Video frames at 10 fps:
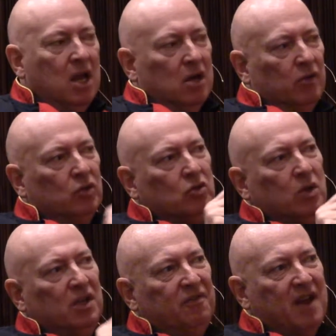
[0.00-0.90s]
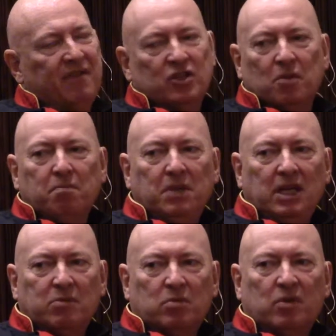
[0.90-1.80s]
Of those 25 is a
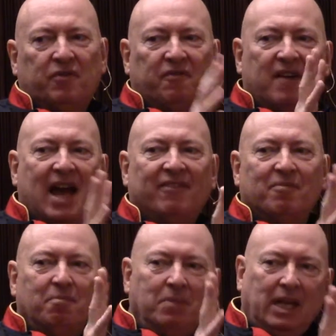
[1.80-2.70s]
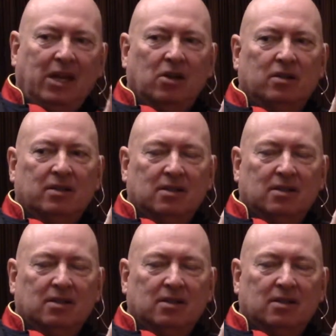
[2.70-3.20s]
minimum of 5 million